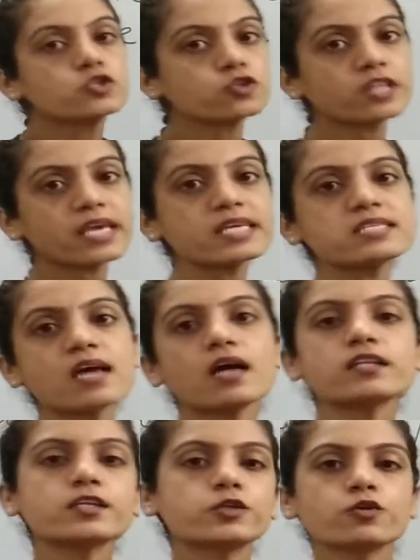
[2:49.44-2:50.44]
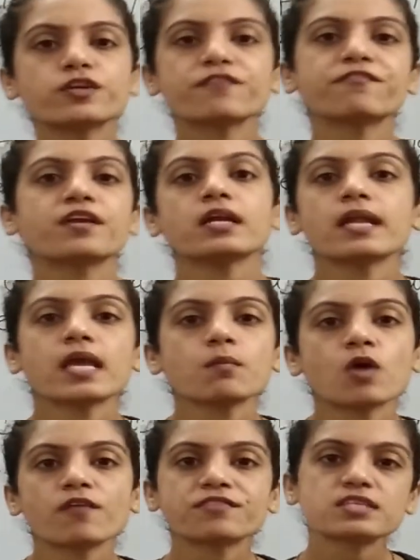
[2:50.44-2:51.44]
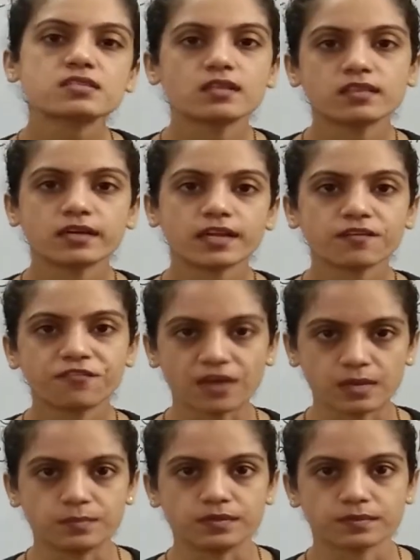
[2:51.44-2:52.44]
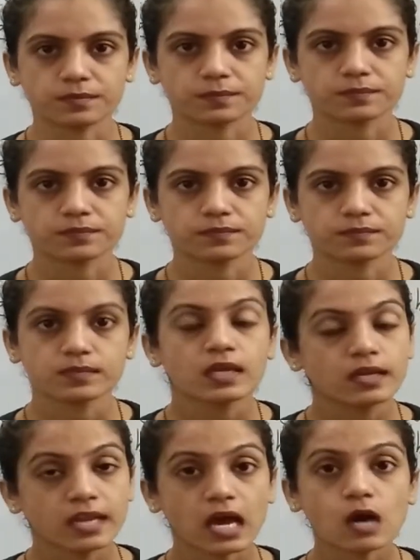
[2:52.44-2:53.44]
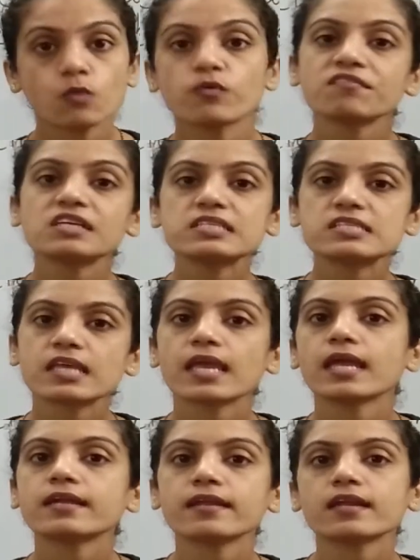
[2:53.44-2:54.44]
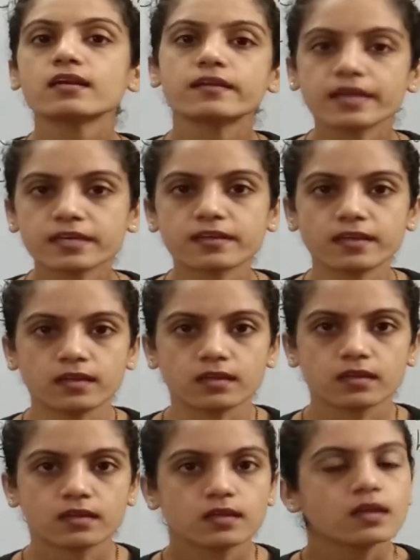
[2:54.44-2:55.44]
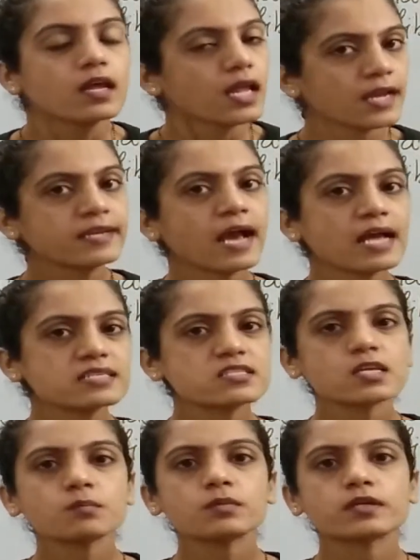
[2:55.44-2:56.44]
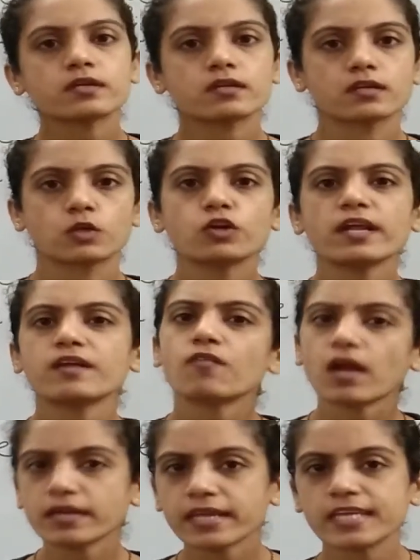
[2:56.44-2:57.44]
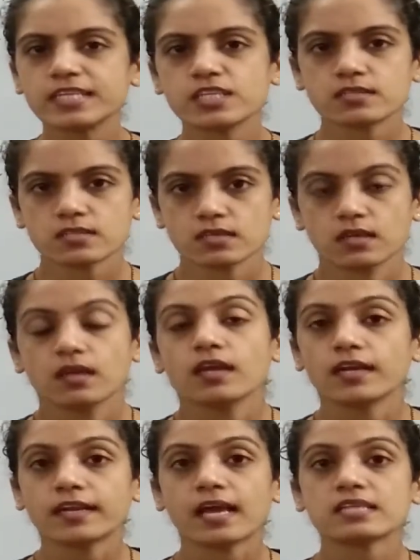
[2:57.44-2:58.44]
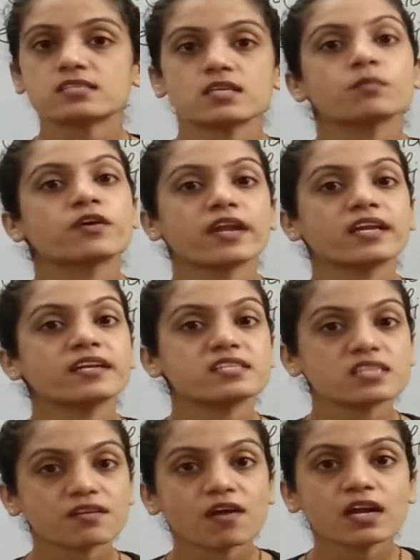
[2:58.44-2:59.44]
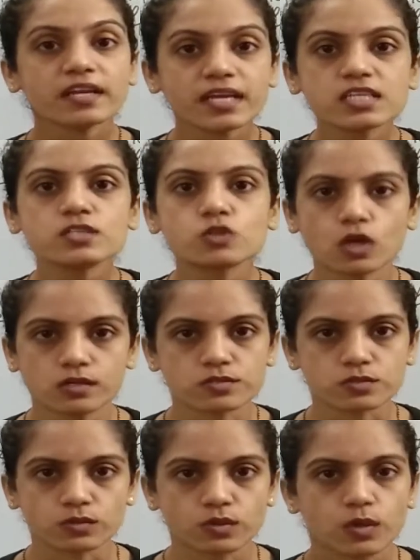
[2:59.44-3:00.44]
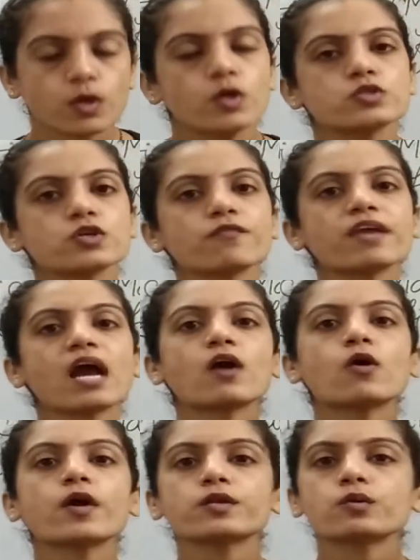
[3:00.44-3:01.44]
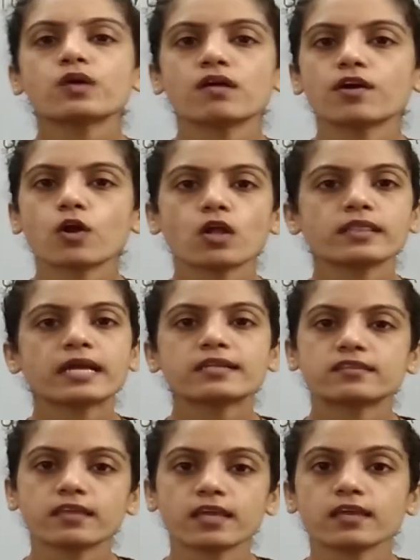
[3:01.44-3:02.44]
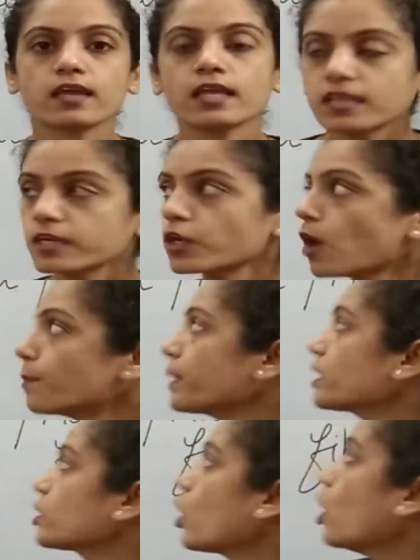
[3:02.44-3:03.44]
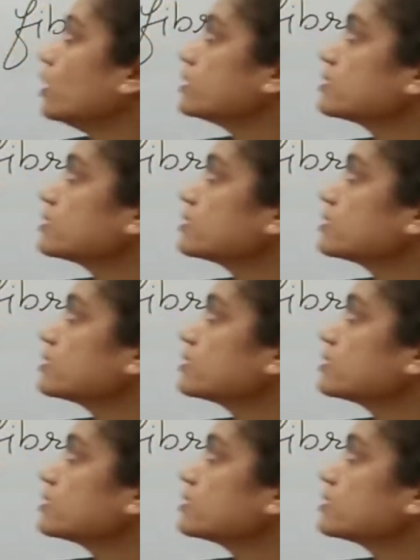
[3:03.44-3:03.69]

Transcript: So these are the two different names of the synthetic fiber. Now we will see it in a detail. It has some good advantages. It has some great disadvantages also. So we are going to cover all that thing in the topic called